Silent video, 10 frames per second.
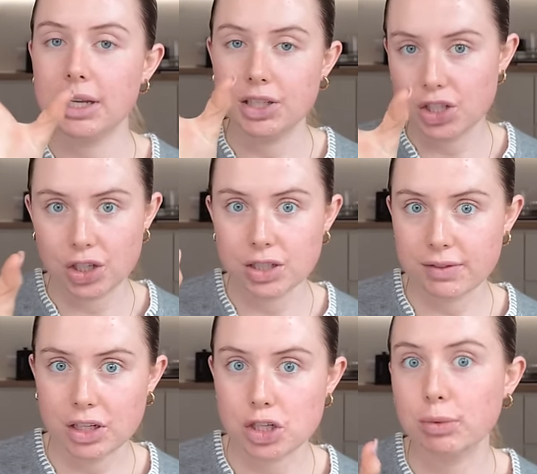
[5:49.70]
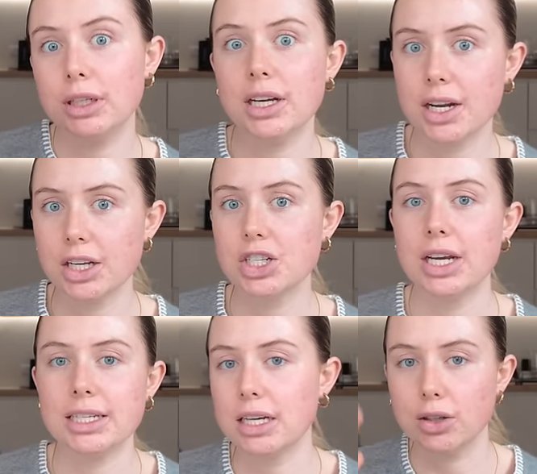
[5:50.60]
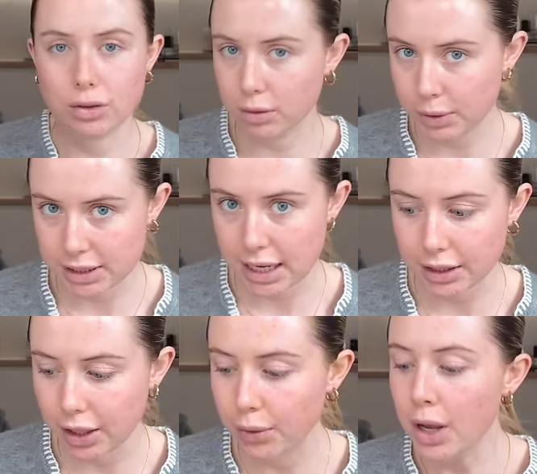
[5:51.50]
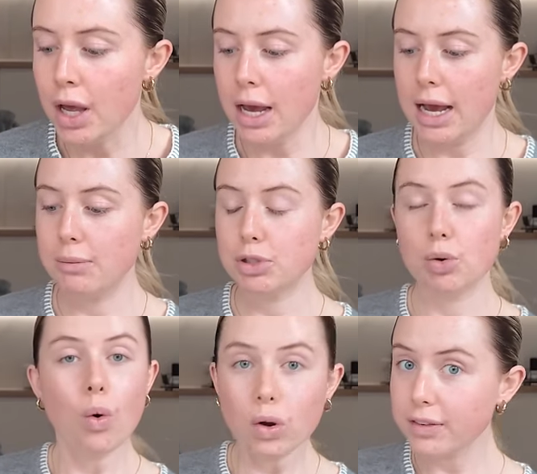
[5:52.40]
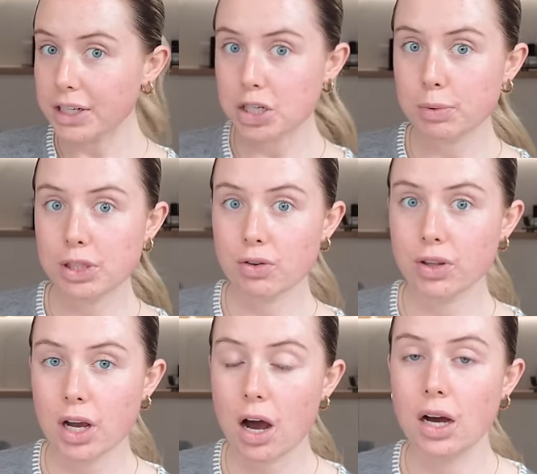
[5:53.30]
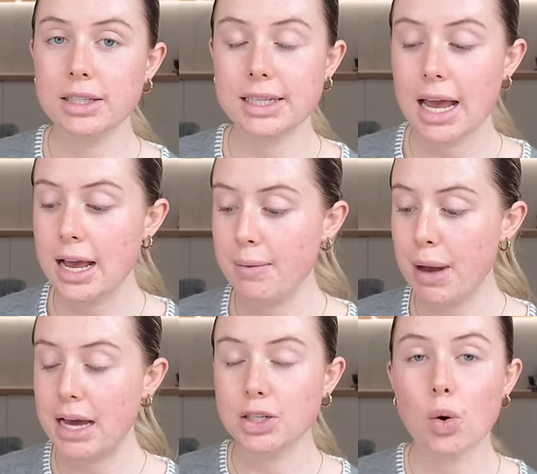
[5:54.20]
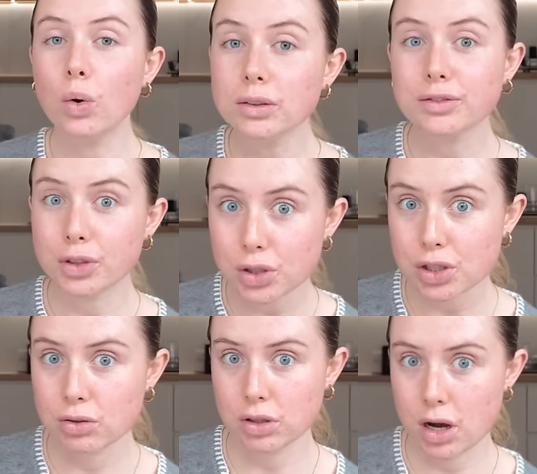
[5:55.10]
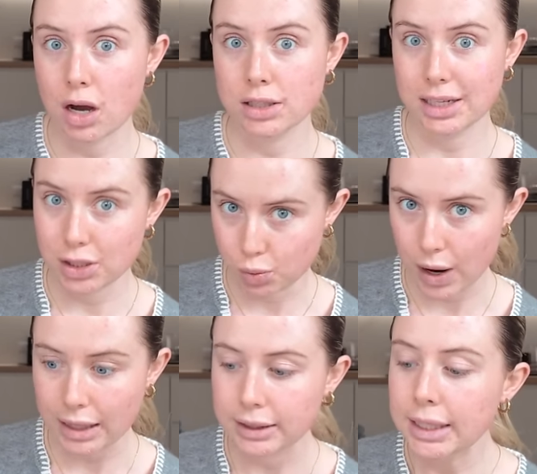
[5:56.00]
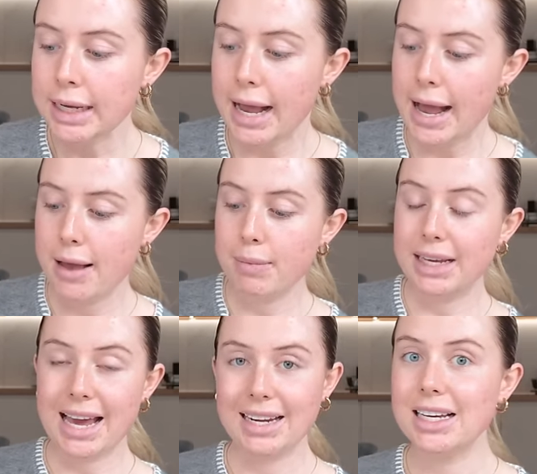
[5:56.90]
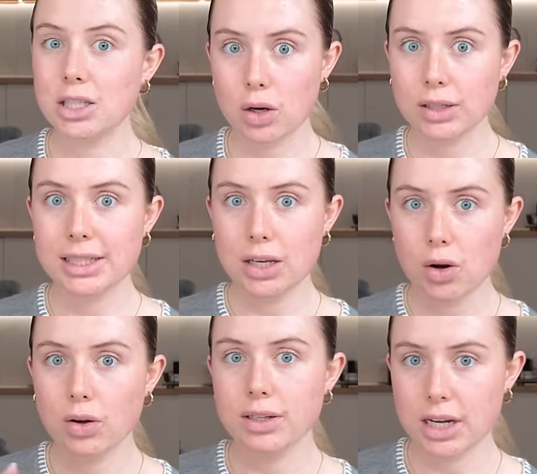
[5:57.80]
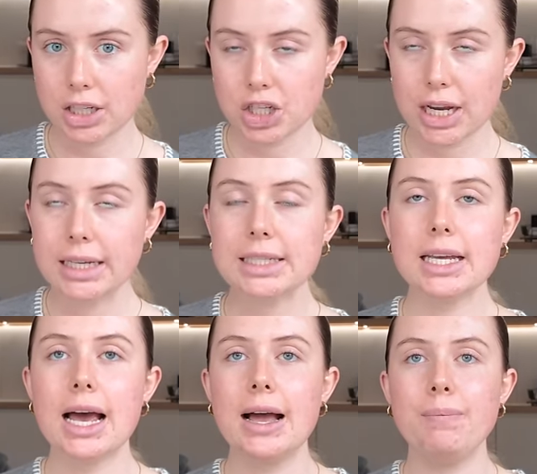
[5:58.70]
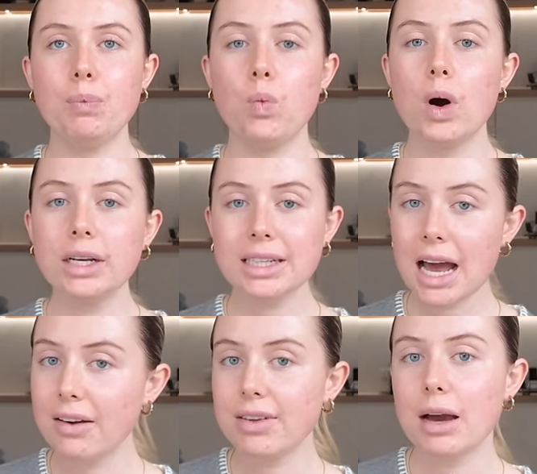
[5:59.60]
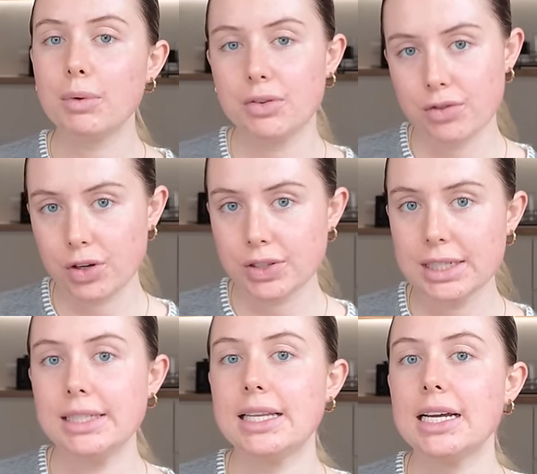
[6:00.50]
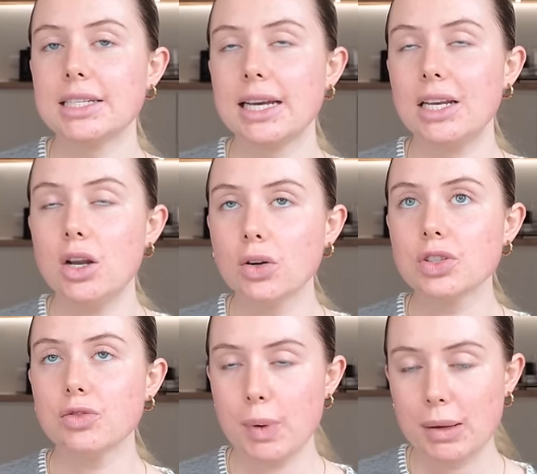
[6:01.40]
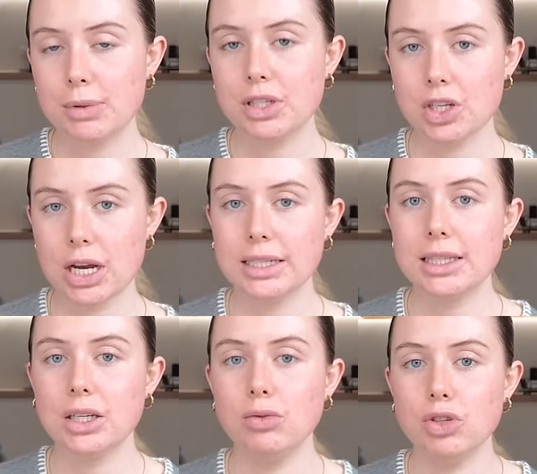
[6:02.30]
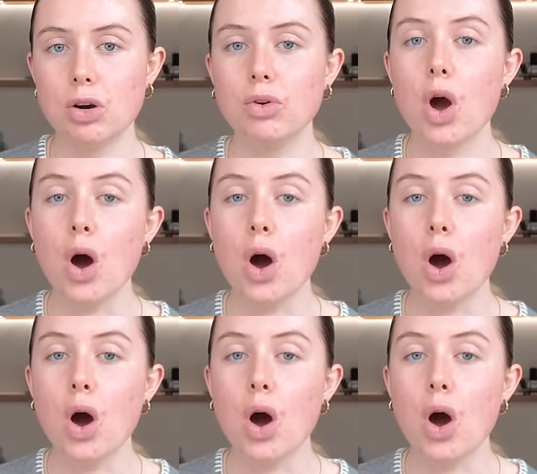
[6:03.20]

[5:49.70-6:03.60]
insert vegetable, a nightshade, and Google will tell you. Um, so all vegetables are on the cards um, and all fruits are on the cards as well. Um, again, as long as they're not nightshades. Um, one caveat with fruit is that a lot of papers suggest that you don't